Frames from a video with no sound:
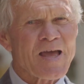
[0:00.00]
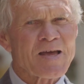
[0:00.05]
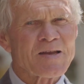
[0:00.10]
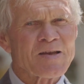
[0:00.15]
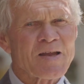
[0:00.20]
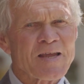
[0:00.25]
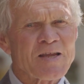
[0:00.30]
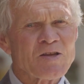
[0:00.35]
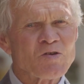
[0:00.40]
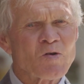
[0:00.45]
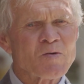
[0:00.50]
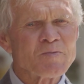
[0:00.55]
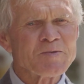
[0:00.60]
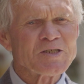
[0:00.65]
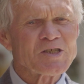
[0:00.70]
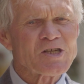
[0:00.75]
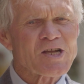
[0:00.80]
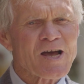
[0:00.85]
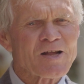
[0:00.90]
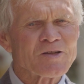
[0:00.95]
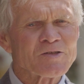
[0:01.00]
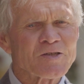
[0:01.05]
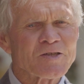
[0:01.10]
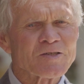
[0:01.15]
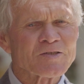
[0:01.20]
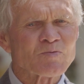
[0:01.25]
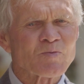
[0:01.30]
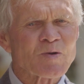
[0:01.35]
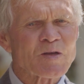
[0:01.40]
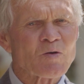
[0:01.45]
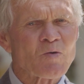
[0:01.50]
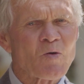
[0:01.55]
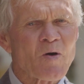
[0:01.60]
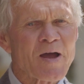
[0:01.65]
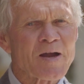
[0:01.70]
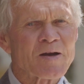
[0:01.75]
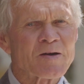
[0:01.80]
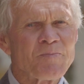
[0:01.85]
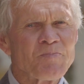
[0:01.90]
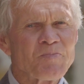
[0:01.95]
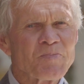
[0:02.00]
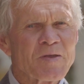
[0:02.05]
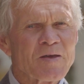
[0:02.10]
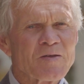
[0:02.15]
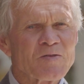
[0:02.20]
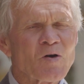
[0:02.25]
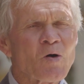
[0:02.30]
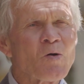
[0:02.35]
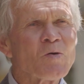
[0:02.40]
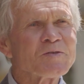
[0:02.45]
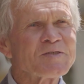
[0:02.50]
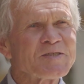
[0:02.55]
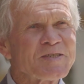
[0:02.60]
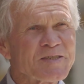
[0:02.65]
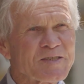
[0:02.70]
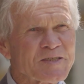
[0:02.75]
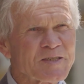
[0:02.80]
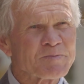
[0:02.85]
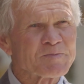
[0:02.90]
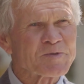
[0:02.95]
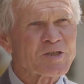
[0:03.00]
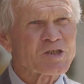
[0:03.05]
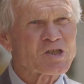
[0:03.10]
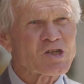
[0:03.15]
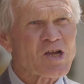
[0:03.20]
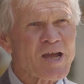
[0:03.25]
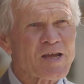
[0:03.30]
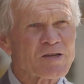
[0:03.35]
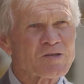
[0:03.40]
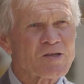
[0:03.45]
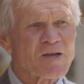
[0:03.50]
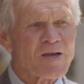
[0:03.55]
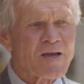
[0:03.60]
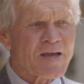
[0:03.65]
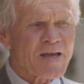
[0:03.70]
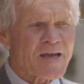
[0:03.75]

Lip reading: and enormous challenges require the whole system to change.